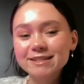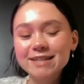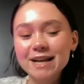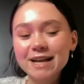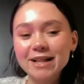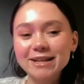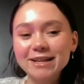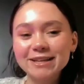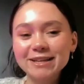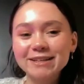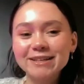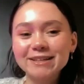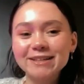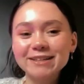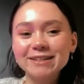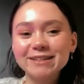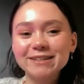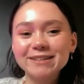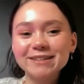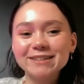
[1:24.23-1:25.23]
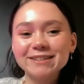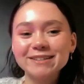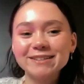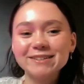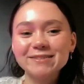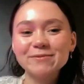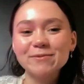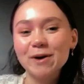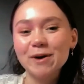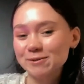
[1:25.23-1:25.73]
selling
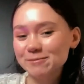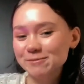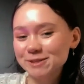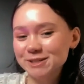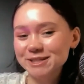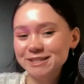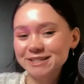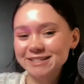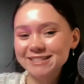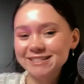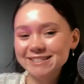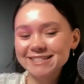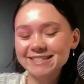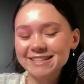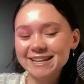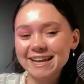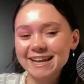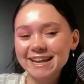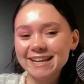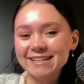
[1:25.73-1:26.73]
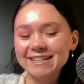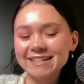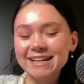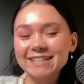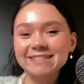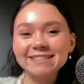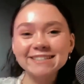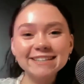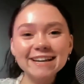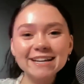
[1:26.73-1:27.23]
water machines, and
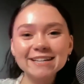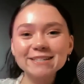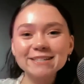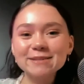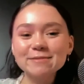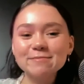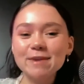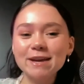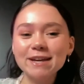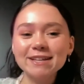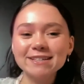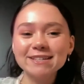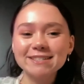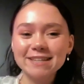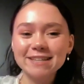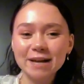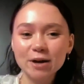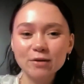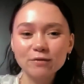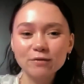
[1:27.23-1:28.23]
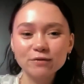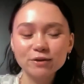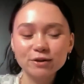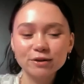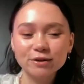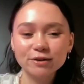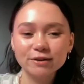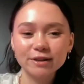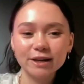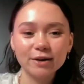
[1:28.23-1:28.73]
I didn't actually make a sale
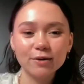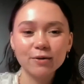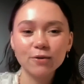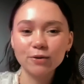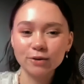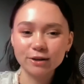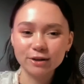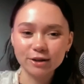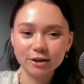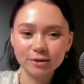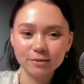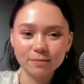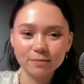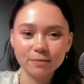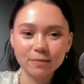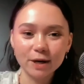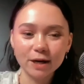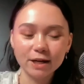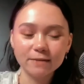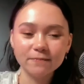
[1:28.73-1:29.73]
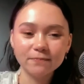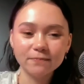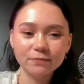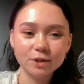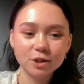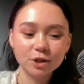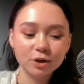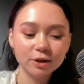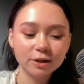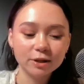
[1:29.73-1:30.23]
for like a whole year, but
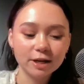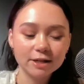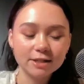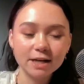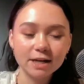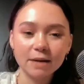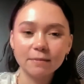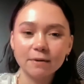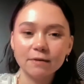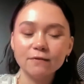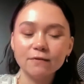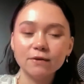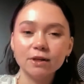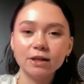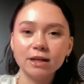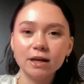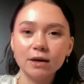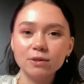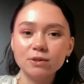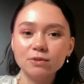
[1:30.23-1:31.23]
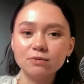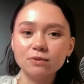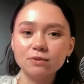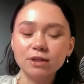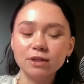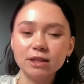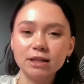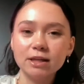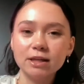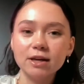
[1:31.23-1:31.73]
during that time I feel like I was
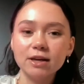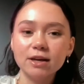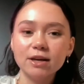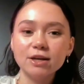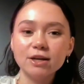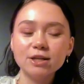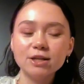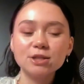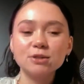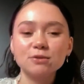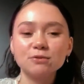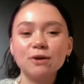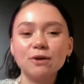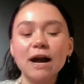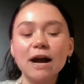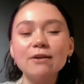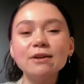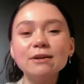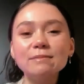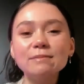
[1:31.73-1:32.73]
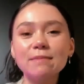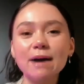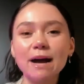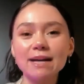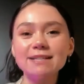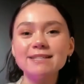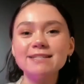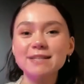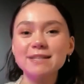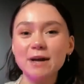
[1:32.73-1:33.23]
really surrounding
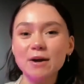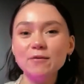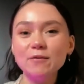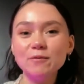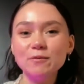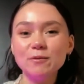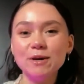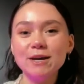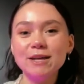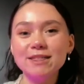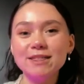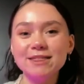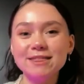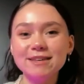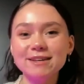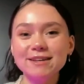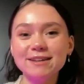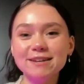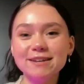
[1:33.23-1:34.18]
myself with